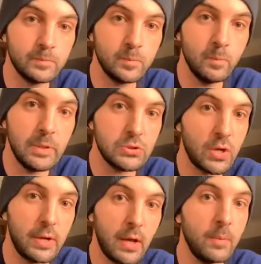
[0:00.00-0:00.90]
me
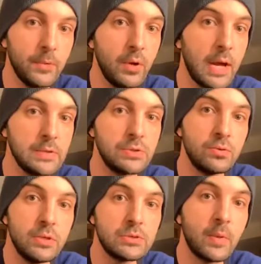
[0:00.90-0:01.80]
trying to help you guys through
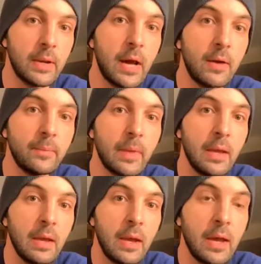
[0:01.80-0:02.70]
this right now.
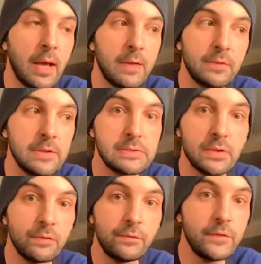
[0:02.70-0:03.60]
And I have a list
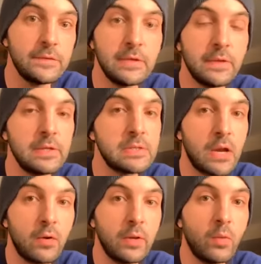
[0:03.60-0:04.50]
of 15 things I
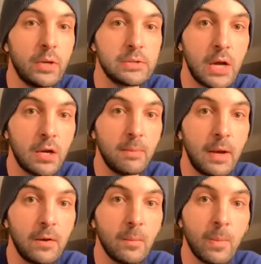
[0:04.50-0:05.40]
already want to talk
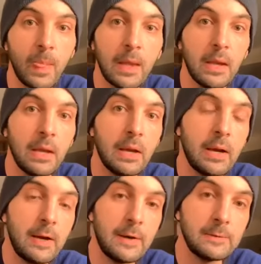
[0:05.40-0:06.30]
about.
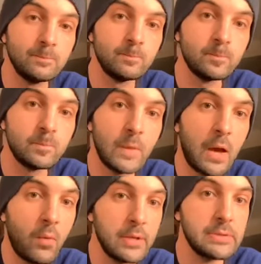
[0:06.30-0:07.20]
I
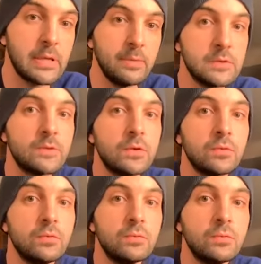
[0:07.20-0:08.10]
wanted to keep this one
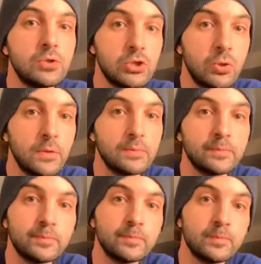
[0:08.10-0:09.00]
short,
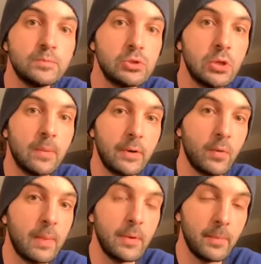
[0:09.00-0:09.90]
so I'm going to
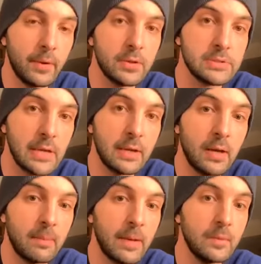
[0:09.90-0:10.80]
wrap it up here in a second.
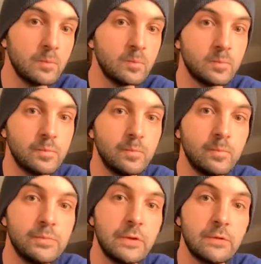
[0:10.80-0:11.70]
I might
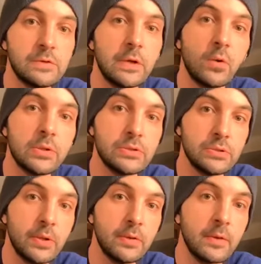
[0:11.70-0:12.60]
see if there's any questions or
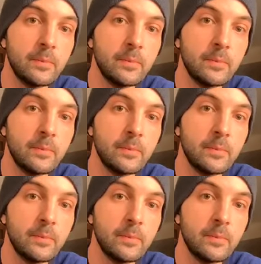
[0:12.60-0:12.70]
anything.